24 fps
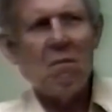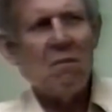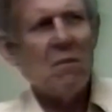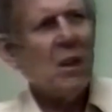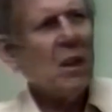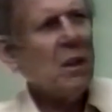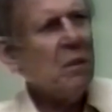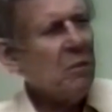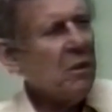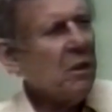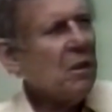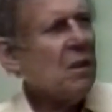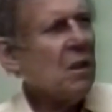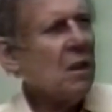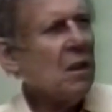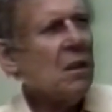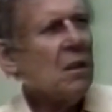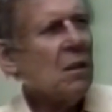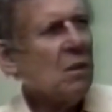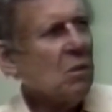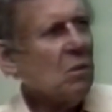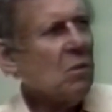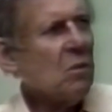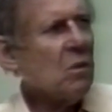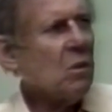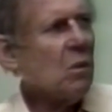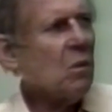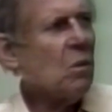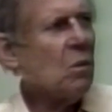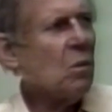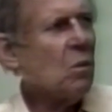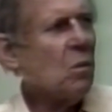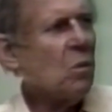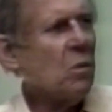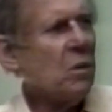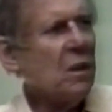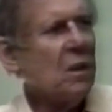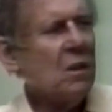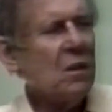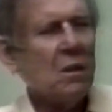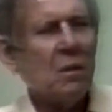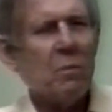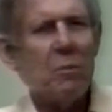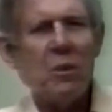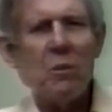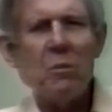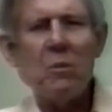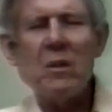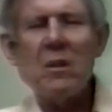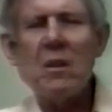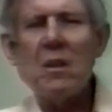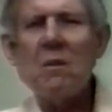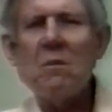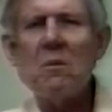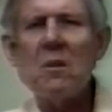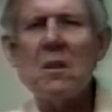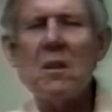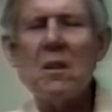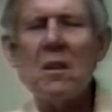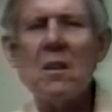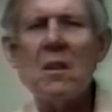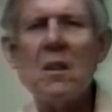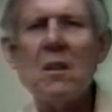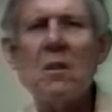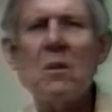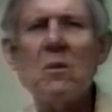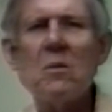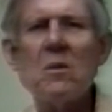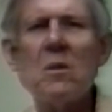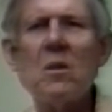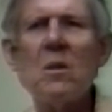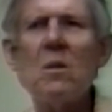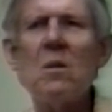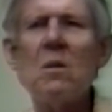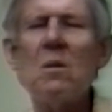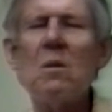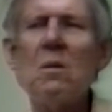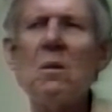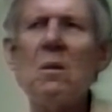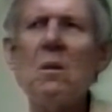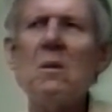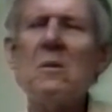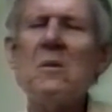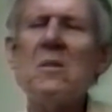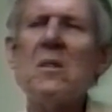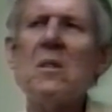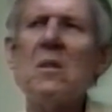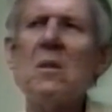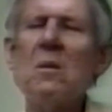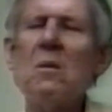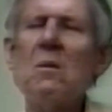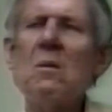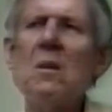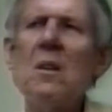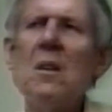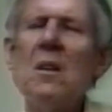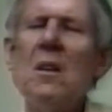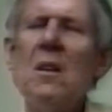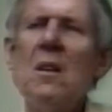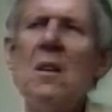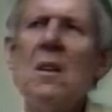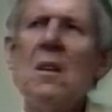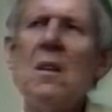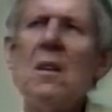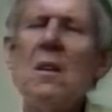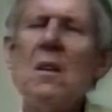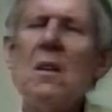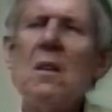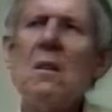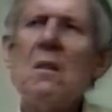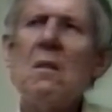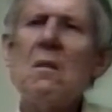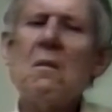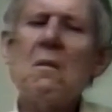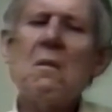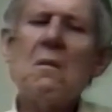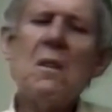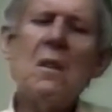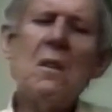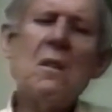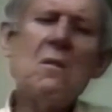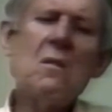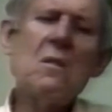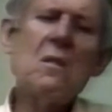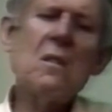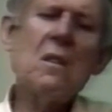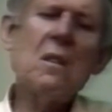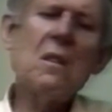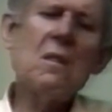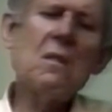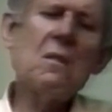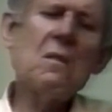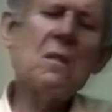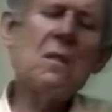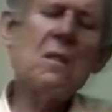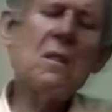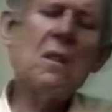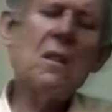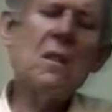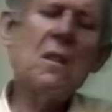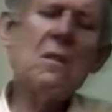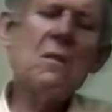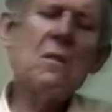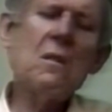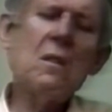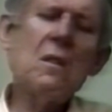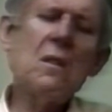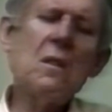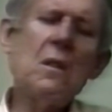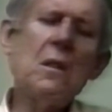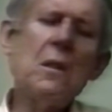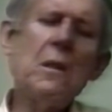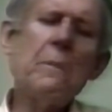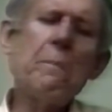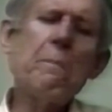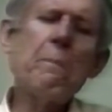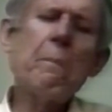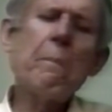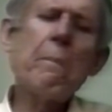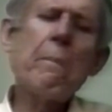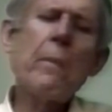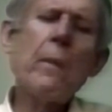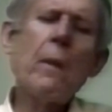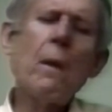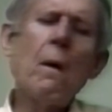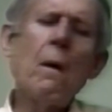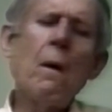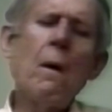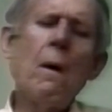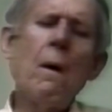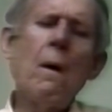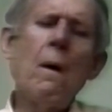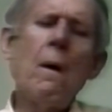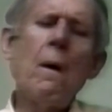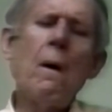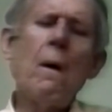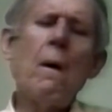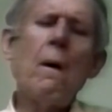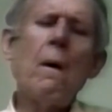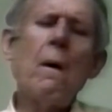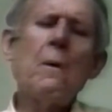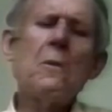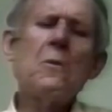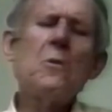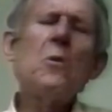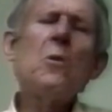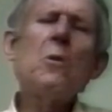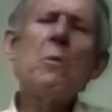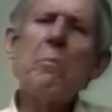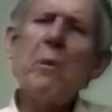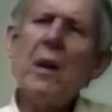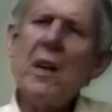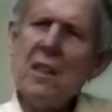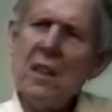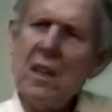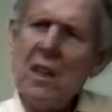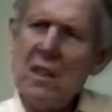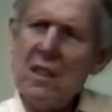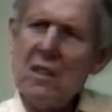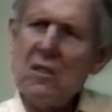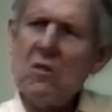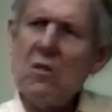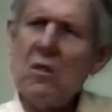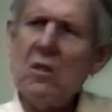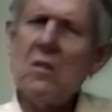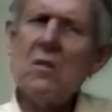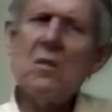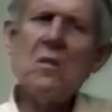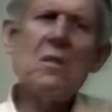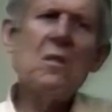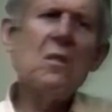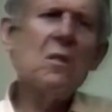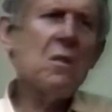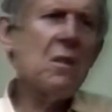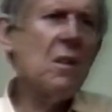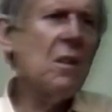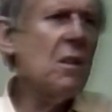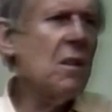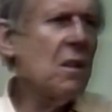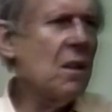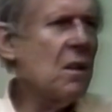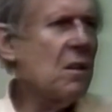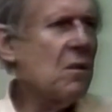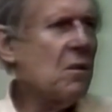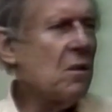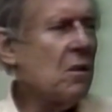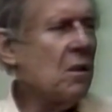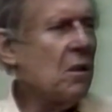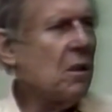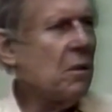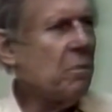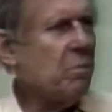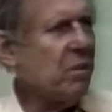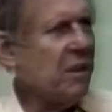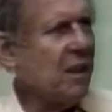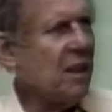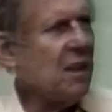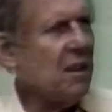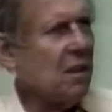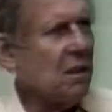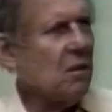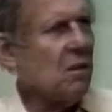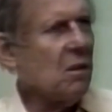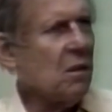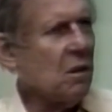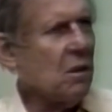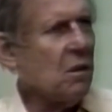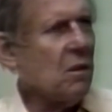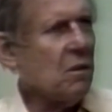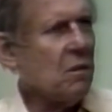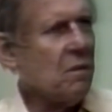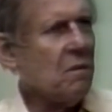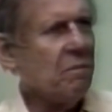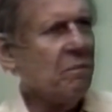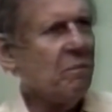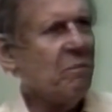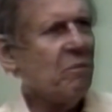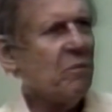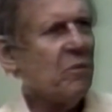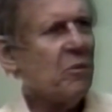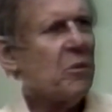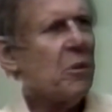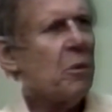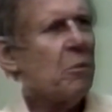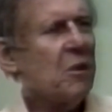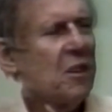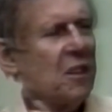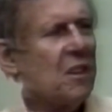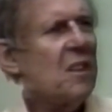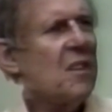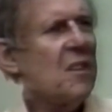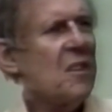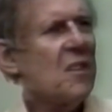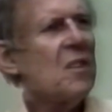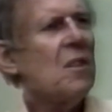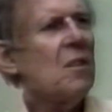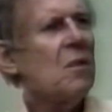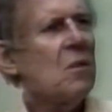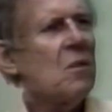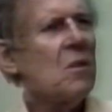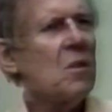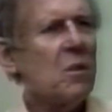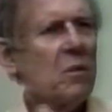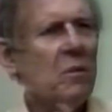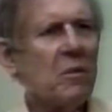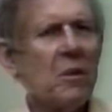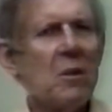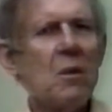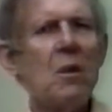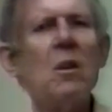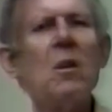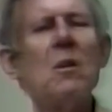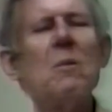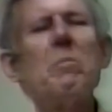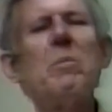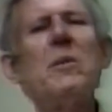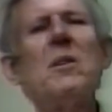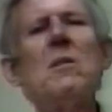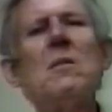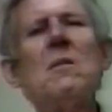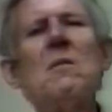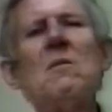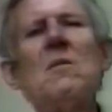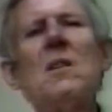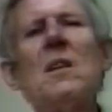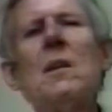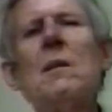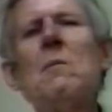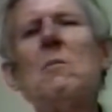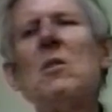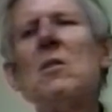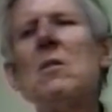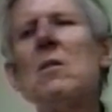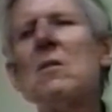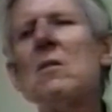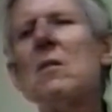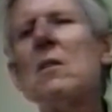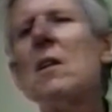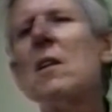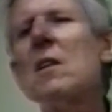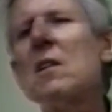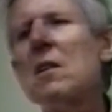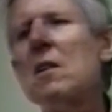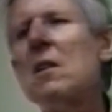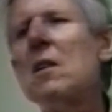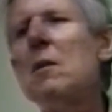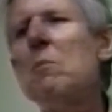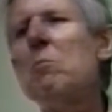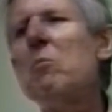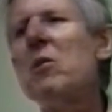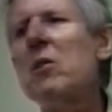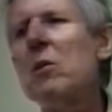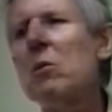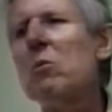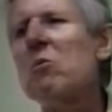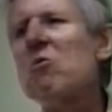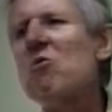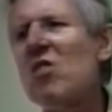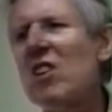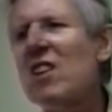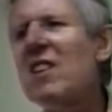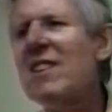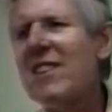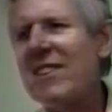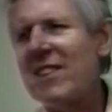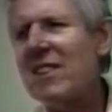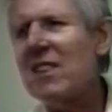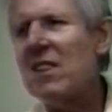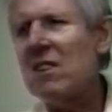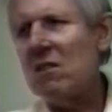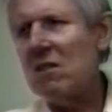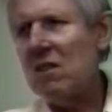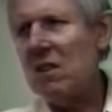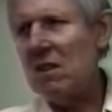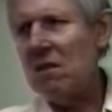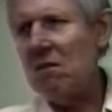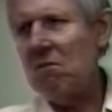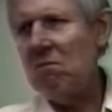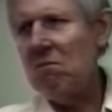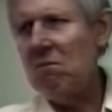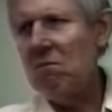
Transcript: Everything is so intimate with everything else. Or also, he again says that to a biologist looking at the planet Earth from a distance over a long period of time, it looks like an embryogenesis.